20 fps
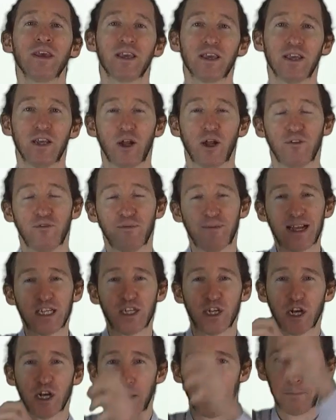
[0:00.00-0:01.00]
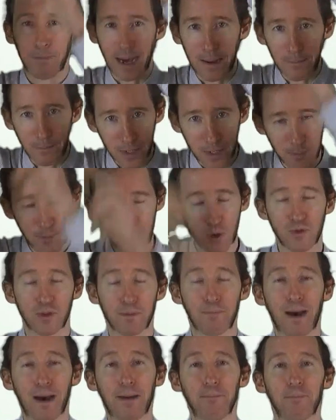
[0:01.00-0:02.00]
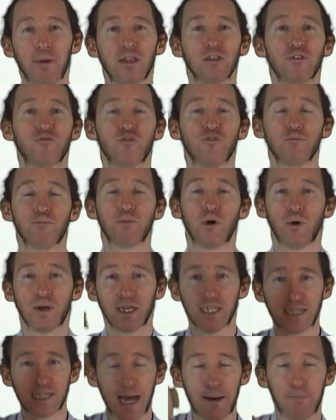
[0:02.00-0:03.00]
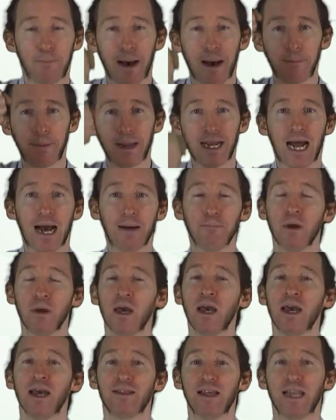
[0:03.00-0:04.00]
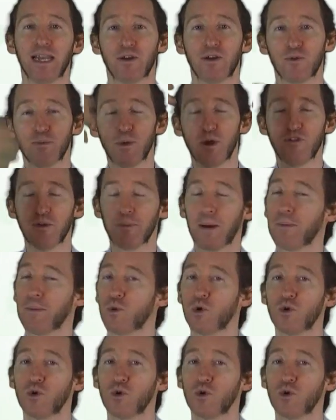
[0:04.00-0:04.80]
You know, imagine you've got a pump, you put the pump in the football, you start pumping up, then you remove the pump.